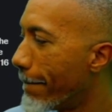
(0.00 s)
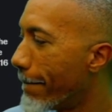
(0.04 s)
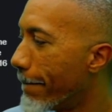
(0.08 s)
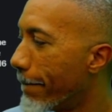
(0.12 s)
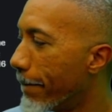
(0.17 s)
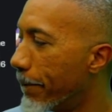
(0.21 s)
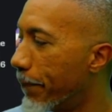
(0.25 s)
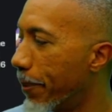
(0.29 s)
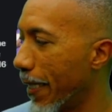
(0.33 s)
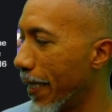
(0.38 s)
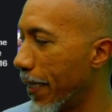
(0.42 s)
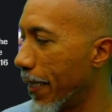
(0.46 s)

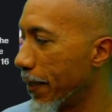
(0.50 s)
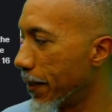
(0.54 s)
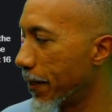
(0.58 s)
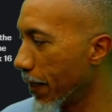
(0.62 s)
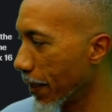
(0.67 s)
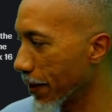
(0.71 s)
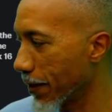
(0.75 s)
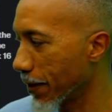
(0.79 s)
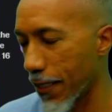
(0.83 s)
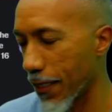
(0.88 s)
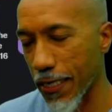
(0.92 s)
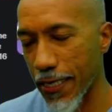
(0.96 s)
But it
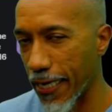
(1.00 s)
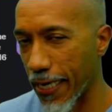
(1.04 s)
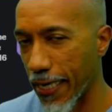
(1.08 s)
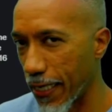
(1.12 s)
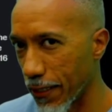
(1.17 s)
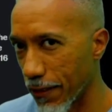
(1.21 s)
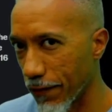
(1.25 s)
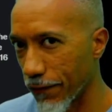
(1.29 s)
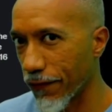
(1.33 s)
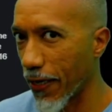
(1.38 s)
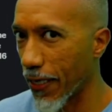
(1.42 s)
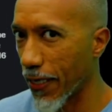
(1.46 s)
doesn't
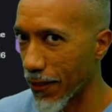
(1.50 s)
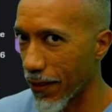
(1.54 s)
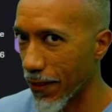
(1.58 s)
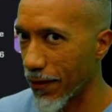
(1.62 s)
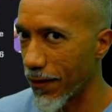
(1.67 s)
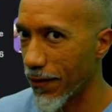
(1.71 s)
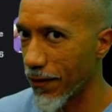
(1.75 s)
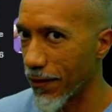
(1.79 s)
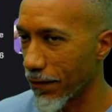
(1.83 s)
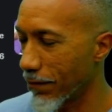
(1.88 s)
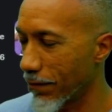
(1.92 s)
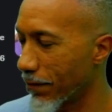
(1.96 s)
negate the fact that
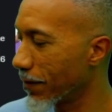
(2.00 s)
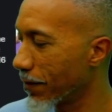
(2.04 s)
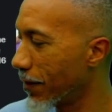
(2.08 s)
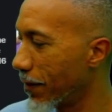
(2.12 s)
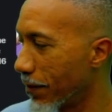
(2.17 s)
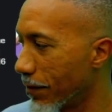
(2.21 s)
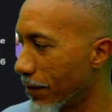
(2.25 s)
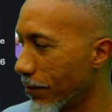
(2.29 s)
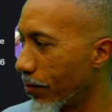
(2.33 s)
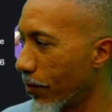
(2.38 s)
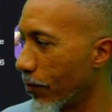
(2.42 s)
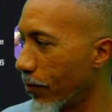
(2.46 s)
he's
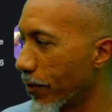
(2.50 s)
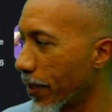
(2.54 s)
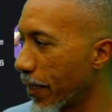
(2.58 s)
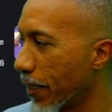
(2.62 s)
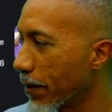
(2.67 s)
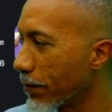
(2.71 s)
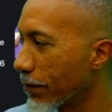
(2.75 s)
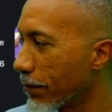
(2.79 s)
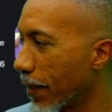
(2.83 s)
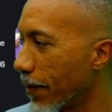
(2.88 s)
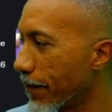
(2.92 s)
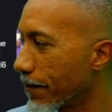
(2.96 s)
a pony,
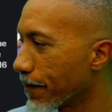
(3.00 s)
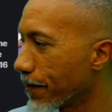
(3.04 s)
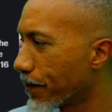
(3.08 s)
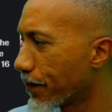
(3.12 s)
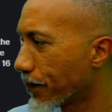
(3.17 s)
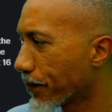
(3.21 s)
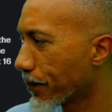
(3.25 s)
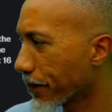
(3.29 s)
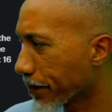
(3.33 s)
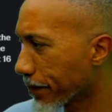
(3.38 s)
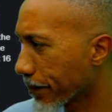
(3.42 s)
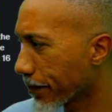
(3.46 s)
right?
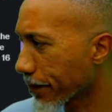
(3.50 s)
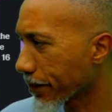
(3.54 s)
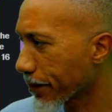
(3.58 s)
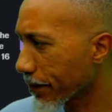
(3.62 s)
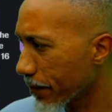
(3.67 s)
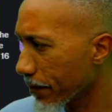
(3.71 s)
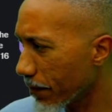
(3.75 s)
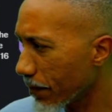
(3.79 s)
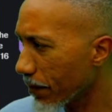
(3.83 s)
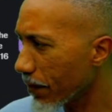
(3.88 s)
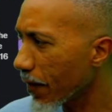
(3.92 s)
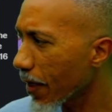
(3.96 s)

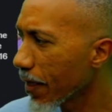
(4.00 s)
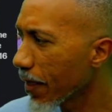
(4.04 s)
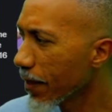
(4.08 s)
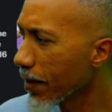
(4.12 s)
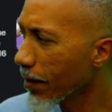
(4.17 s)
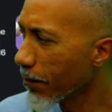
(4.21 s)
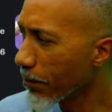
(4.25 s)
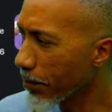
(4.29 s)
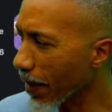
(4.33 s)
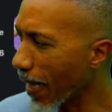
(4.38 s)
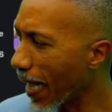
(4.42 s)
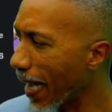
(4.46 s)

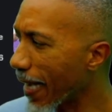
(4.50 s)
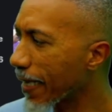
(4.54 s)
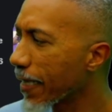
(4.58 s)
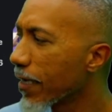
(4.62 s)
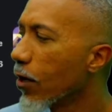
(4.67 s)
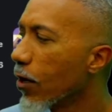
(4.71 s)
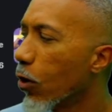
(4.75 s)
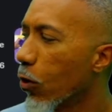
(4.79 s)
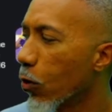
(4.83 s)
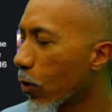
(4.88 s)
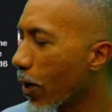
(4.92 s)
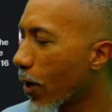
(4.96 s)
Black
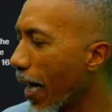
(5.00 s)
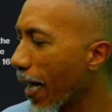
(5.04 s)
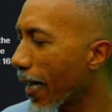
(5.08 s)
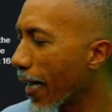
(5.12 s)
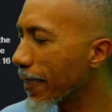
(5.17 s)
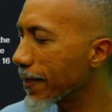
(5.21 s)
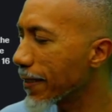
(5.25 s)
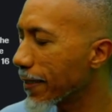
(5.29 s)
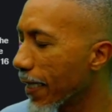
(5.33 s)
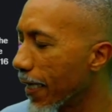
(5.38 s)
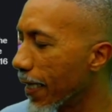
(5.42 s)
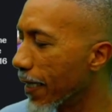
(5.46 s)

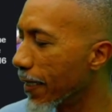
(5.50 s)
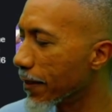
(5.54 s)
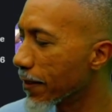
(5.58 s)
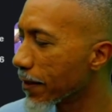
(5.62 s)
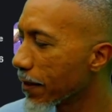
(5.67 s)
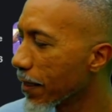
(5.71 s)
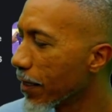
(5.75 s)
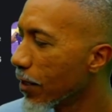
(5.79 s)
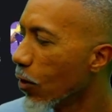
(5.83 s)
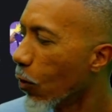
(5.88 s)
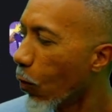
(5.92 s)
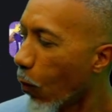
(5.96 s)
Hokage says,
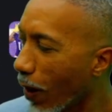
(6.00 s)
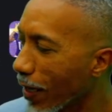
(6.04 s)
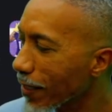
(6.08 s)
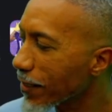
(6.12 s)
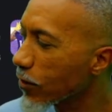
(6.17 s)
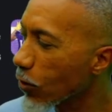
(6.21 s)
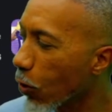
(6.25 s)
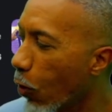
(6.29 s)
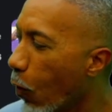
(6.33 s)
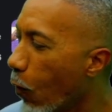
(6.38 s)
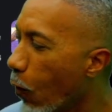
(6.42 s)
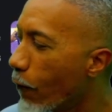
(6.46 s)
watch
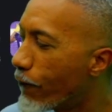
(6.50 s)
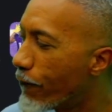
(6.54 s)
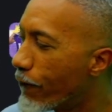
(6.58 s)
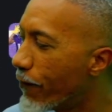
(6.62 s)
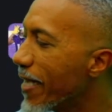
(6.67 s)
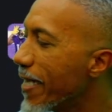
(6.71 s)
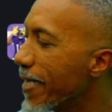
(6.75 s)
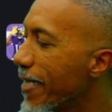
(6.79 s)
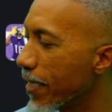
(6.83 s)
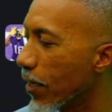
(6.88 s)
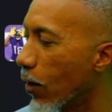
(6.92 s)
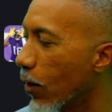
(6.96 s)
the whole
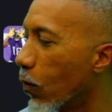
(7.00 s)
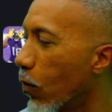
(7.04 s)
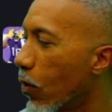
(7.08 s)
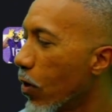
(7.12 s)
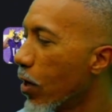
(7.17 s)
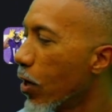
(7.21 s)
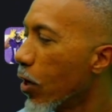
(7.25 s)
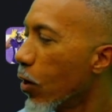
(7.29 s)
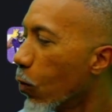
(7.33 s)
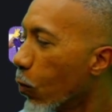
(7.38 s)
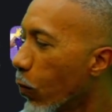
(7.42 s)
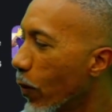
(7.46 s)
video.
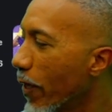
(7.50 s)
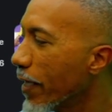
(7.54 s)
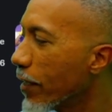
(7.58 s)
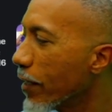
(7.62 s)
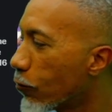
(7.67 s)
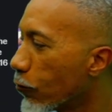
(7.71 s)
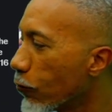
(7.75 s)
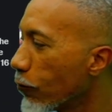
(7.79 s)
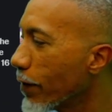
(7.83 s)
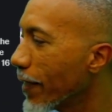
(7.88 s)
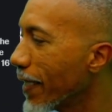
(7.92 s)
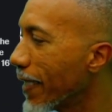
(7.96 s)
We
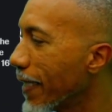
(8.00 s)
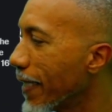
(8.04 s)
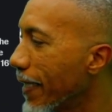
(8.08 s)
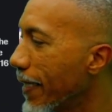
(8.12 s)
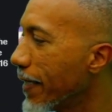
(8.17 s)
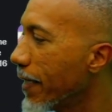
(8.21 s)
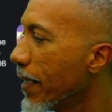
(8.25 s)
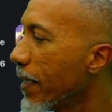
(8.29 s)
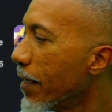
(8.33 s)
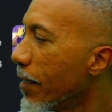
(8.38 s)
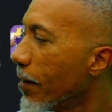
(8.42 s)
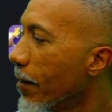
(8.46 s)

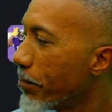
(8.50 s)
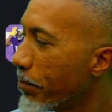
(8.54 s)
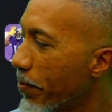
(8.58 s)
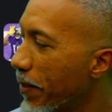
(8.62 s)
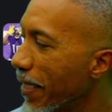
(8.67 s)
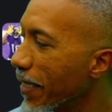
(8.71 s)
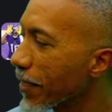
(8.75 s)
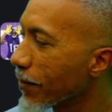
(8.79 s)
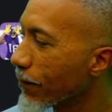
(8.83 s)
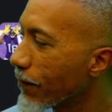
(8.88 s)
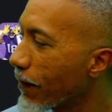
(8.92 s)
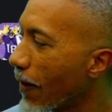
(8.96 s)
agreed
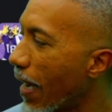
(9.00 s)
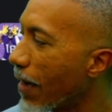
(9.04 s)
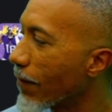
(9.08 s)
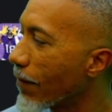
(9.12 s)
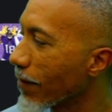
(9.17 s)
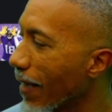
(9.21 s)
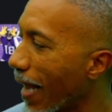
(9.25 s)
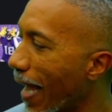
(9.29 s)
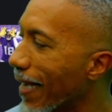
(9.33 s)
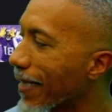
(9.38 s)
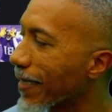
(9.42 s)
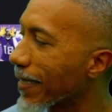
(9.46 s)
PS5
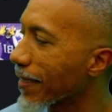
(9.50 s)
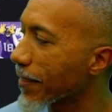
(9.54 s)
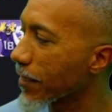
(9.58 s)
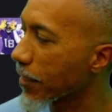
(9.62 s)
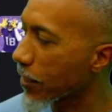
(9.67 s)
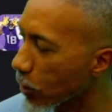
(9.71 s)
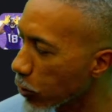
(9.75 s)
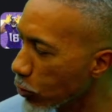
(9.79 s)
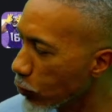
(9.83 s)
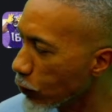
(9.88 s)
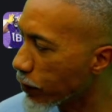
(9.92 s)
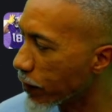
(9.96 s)
lacked
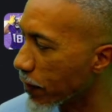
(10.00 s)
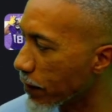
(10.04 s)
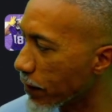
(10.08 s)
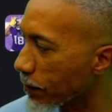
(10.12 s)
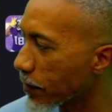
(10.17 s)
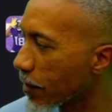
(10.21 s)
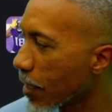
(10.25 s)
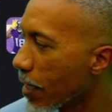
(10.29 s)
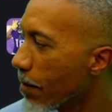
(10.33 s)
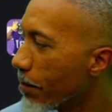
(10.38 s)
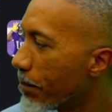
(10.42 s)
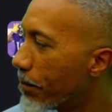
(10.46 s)

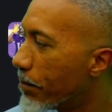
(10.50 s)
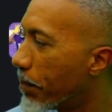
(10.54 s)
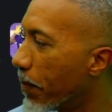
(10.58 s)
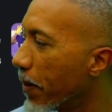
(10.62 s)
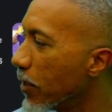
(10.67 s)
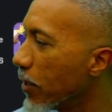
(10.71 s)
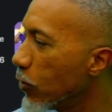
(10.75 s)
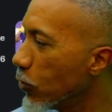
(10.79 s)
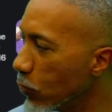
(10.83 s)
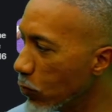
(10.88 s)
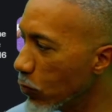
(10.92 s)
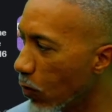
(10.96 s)
exclusives,
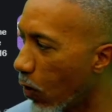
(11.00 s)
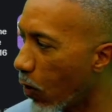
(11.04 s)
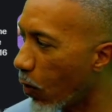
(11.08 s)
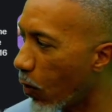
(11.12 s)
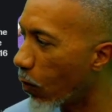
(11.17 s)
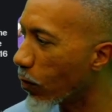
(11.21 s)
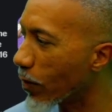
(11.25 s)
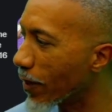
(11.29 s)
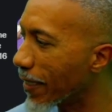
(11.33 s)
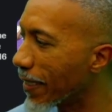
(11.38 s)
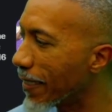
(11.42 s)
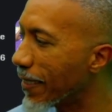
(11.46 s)
but you
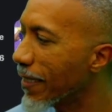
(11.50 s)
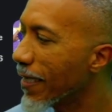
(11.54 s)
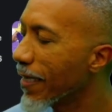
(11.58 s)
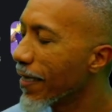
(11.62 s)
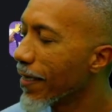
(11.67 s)
only